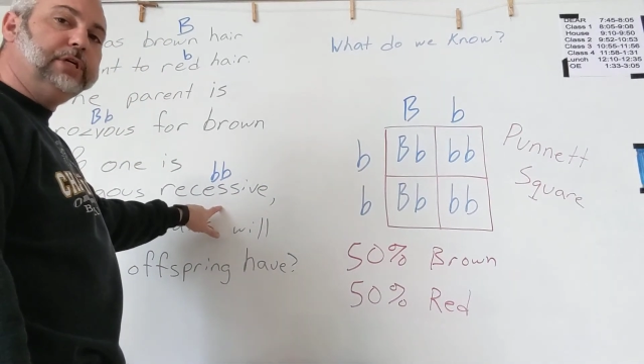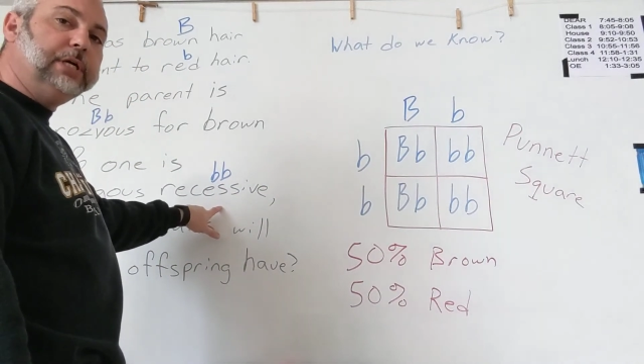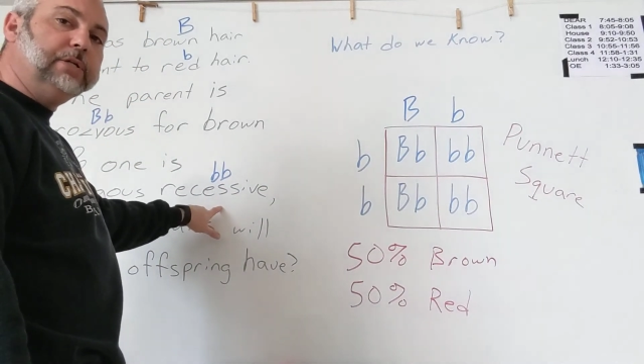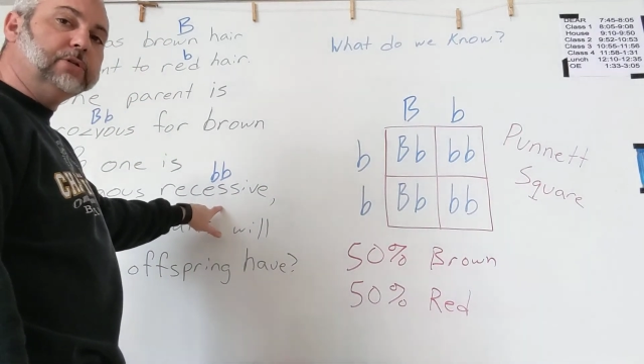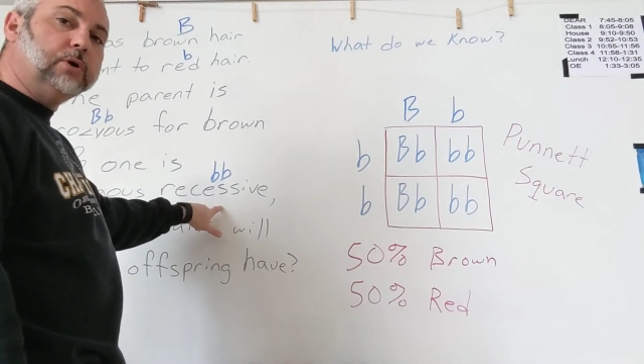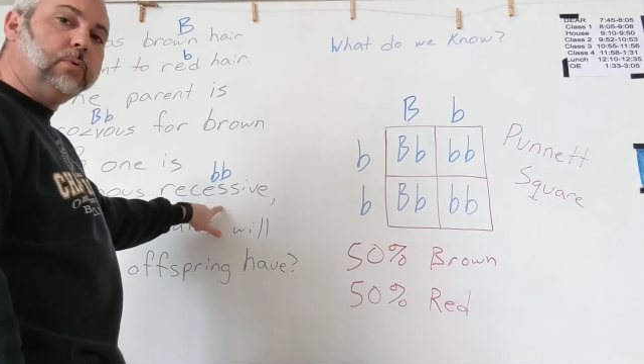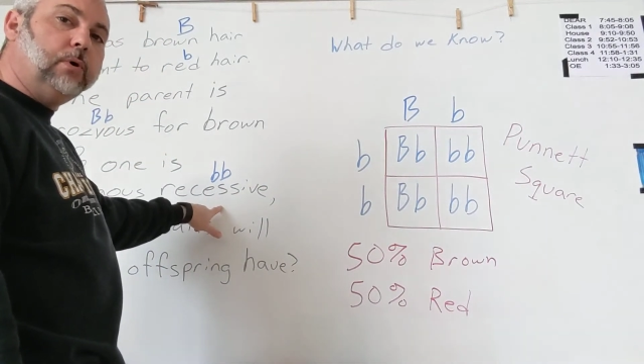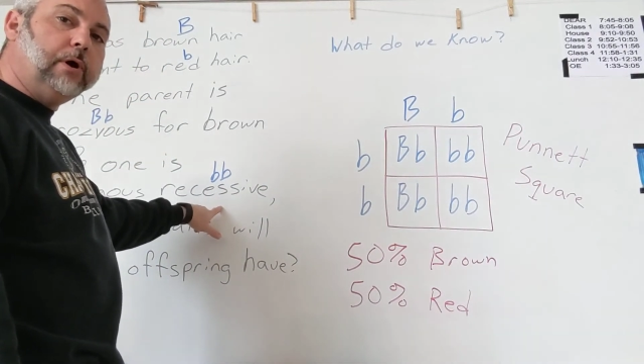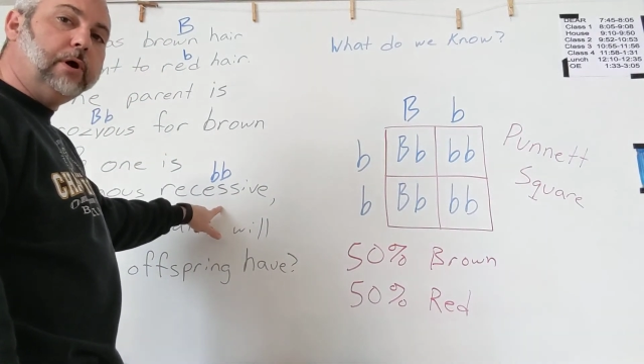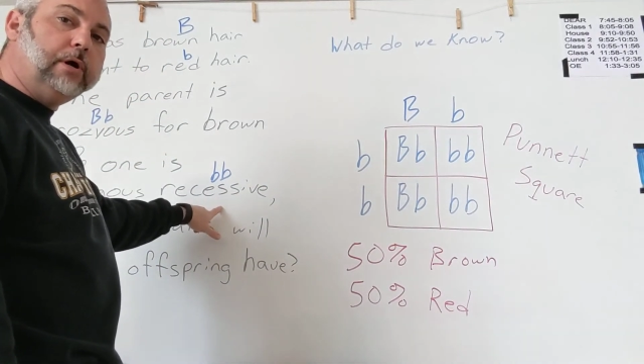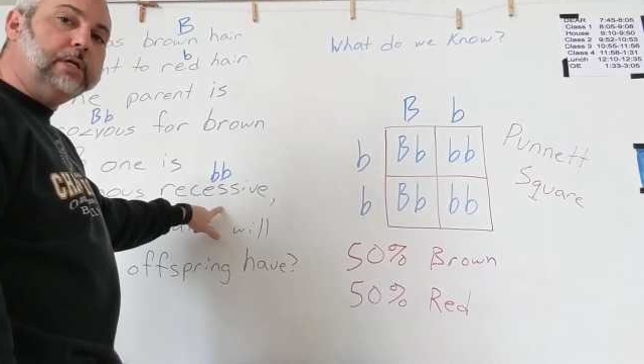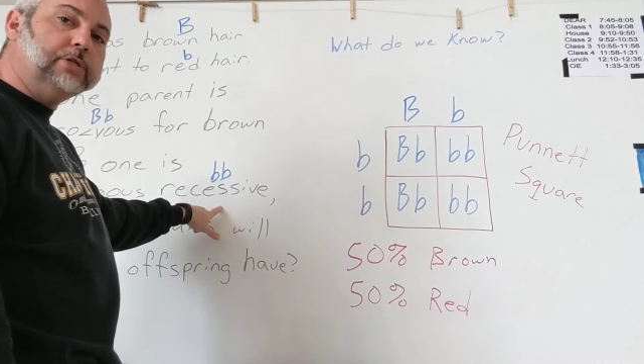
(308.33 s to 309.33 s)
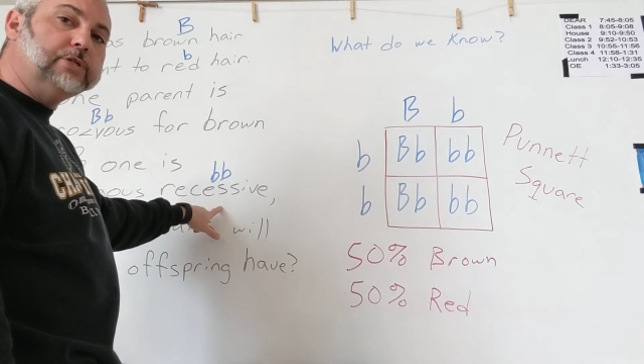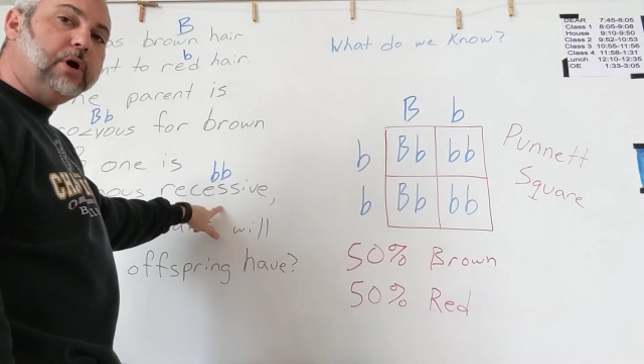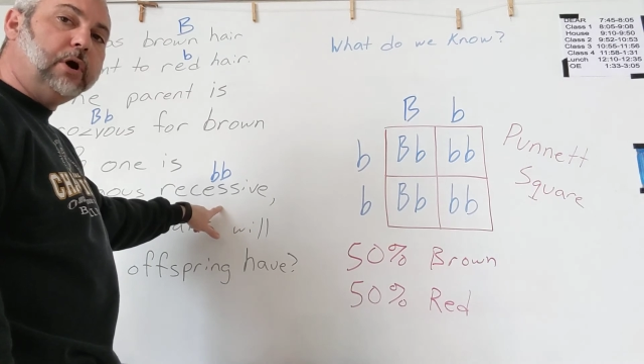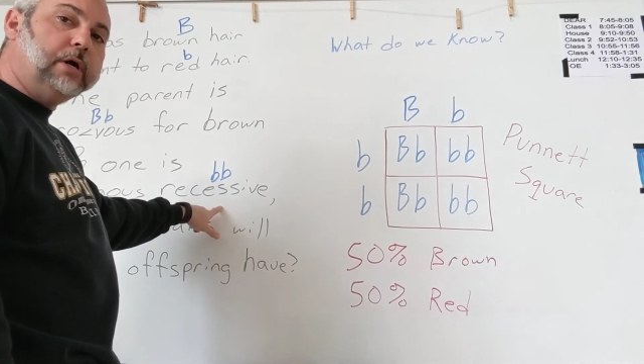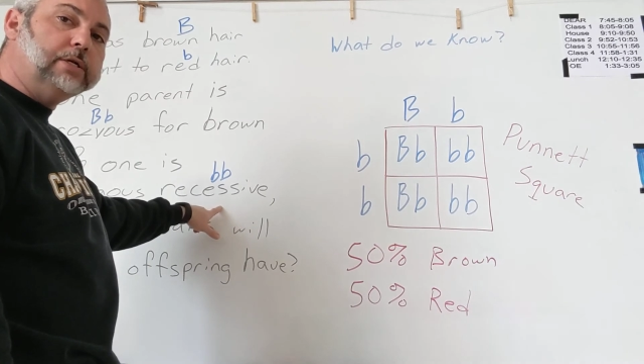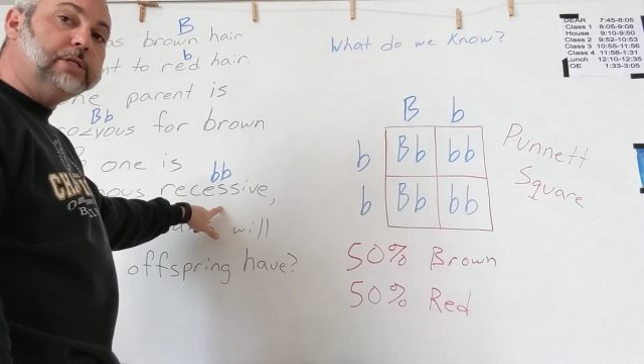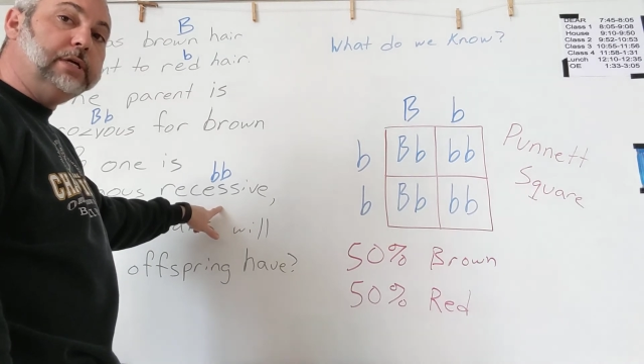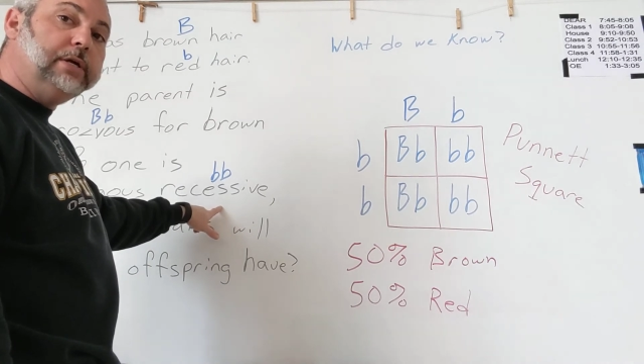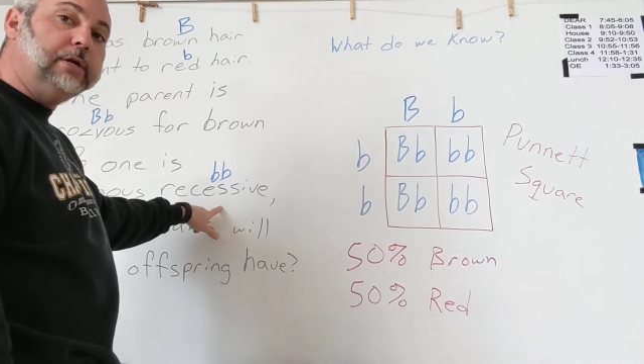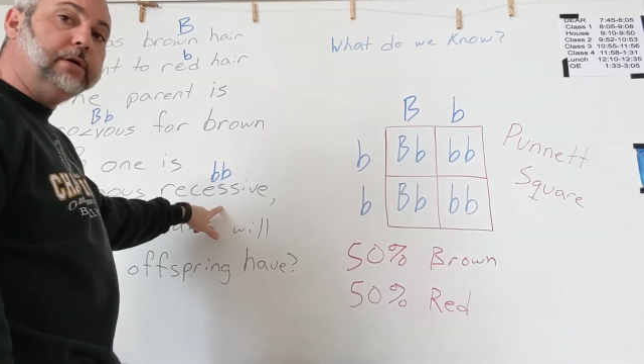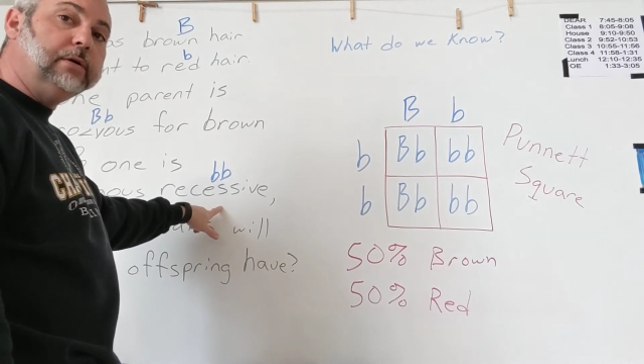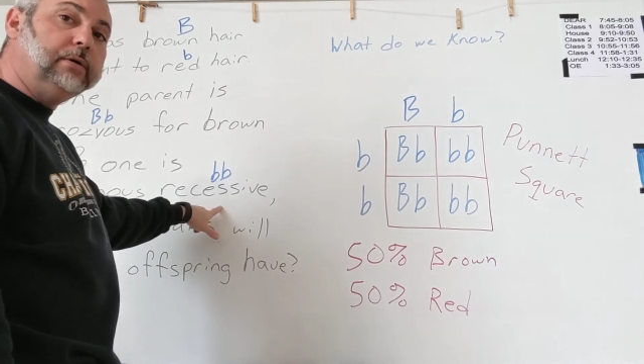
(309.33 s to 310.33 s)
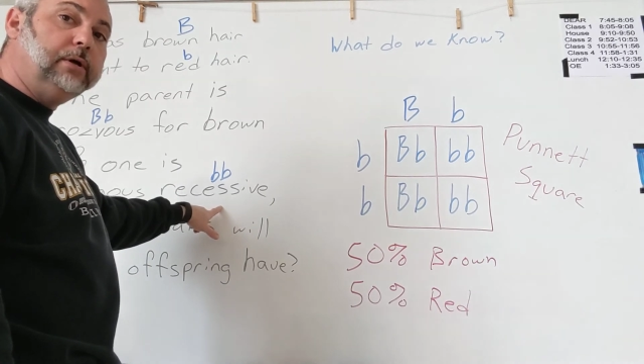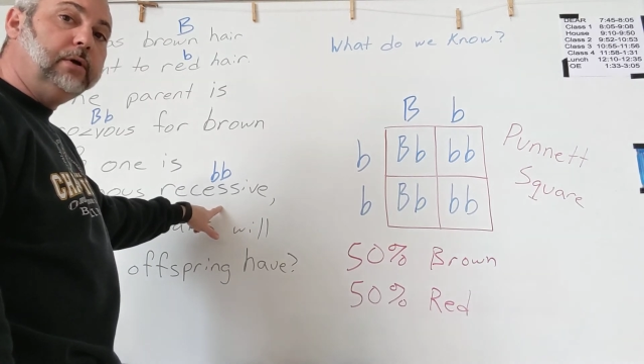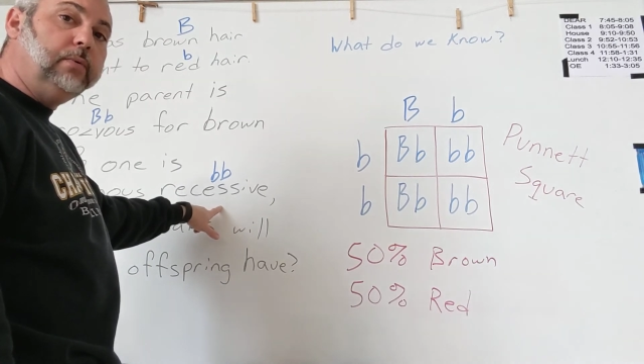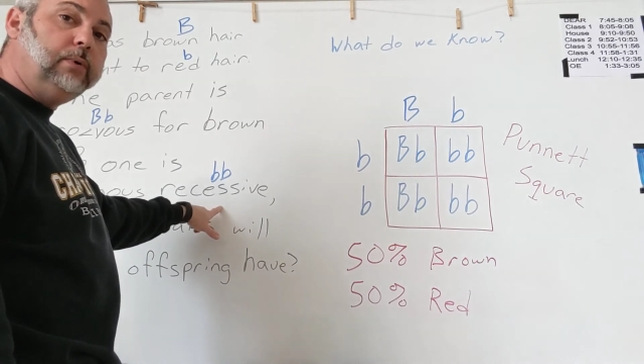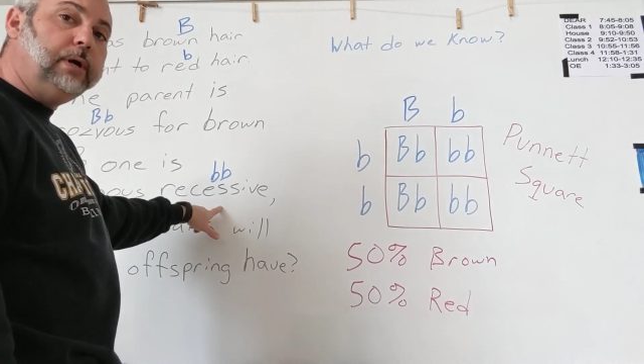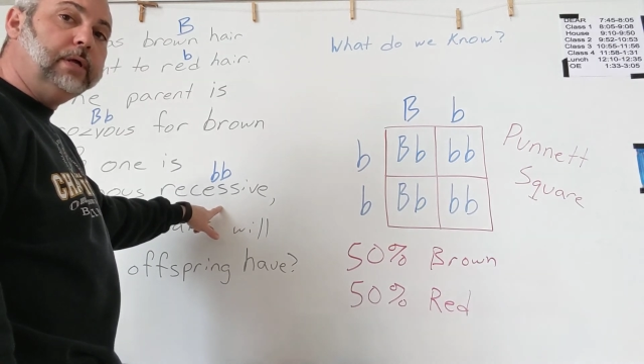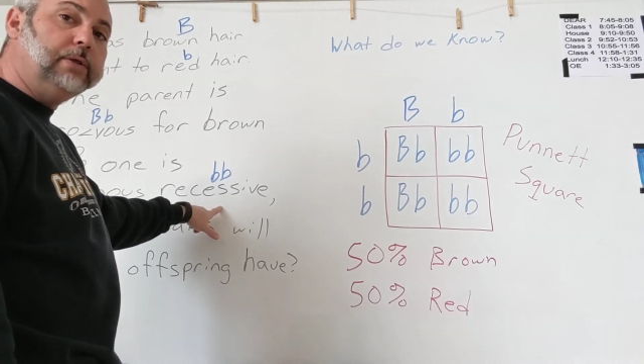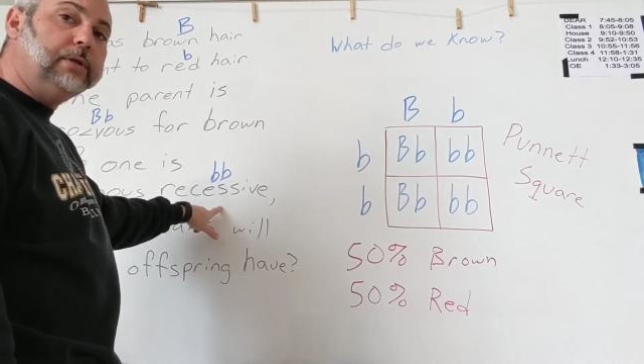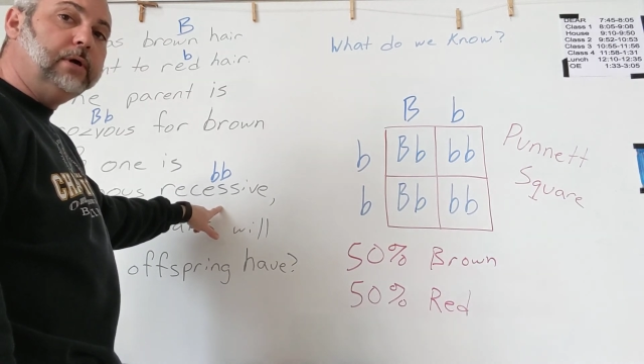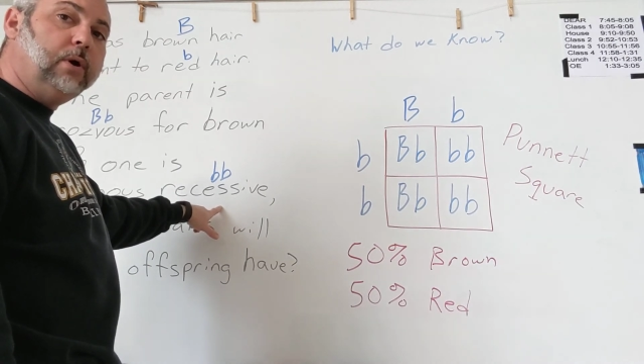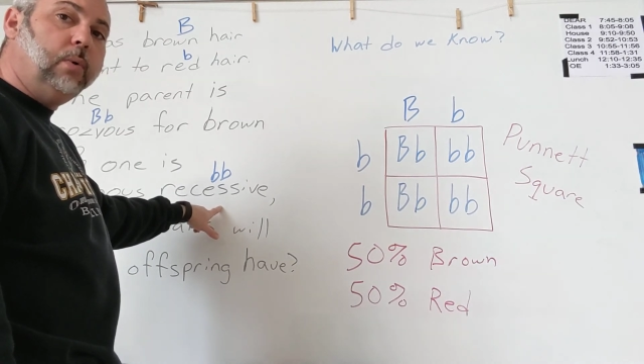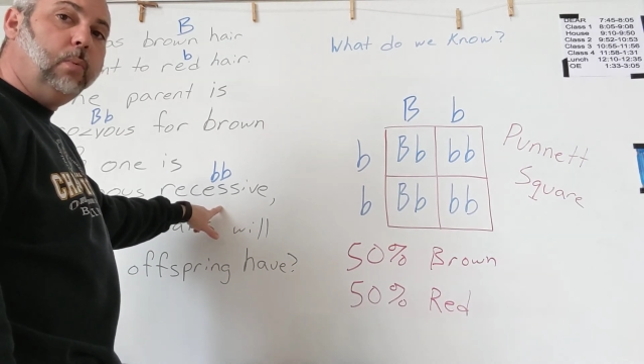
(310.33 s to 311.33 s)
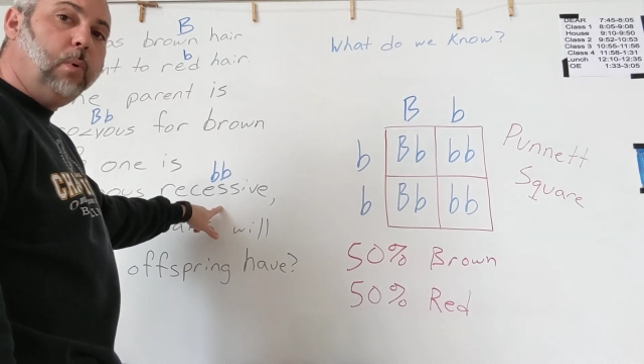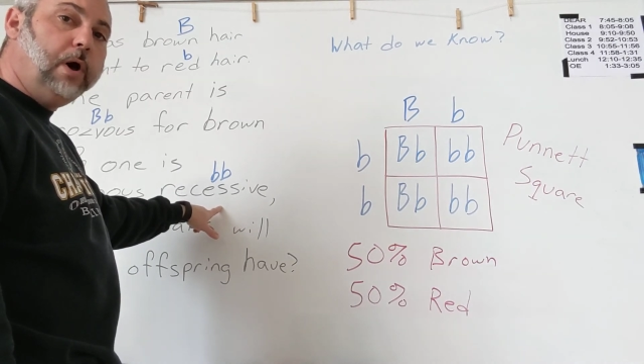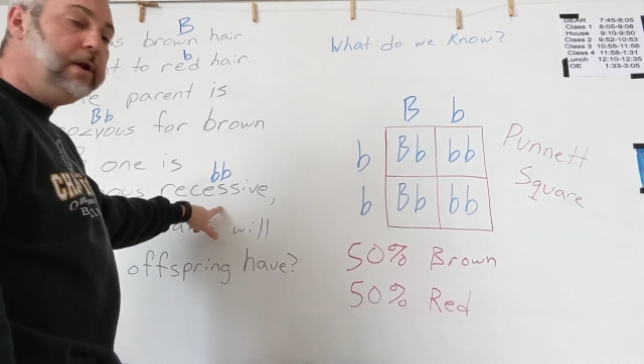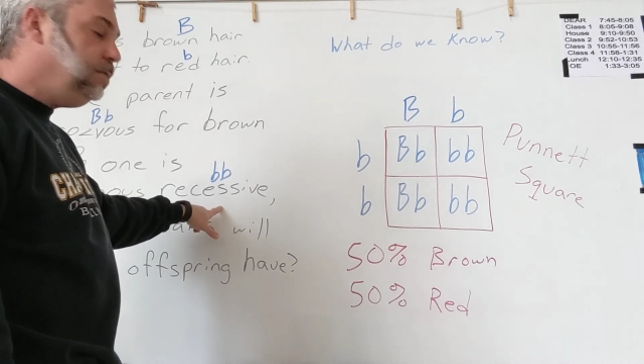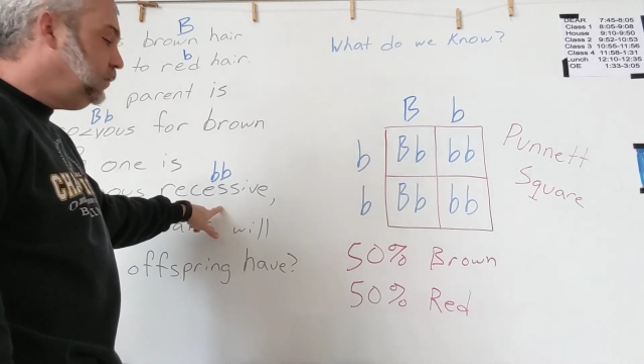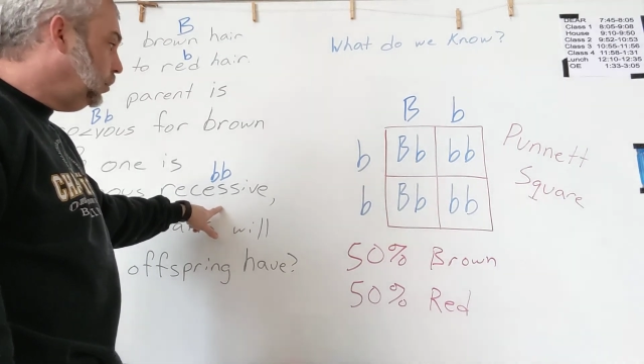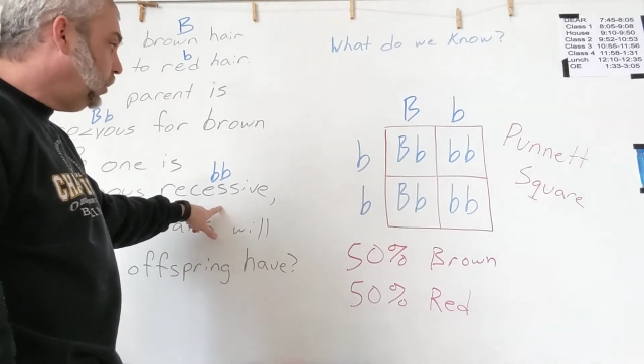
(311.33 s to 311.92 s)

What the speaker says: genes are what are in charge here with one of the